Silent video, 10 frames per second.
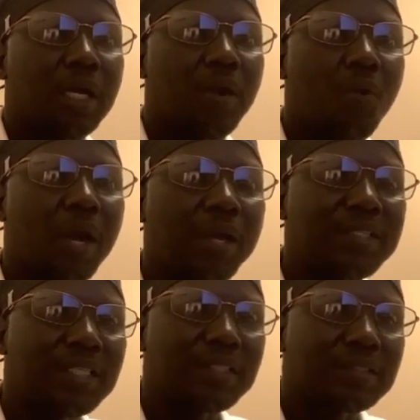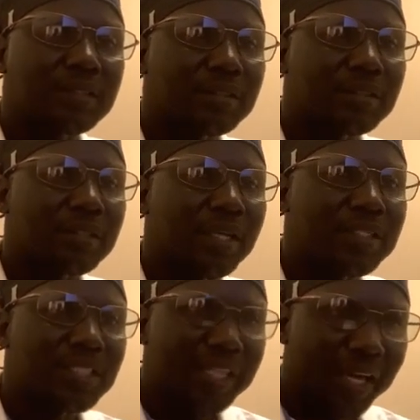Or is it
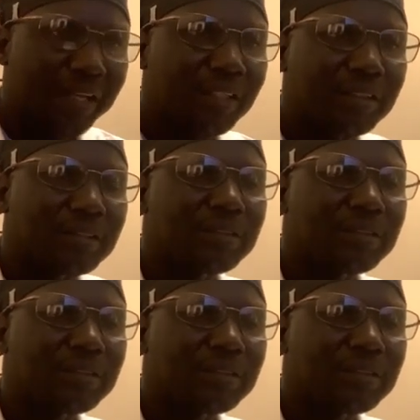a genetic?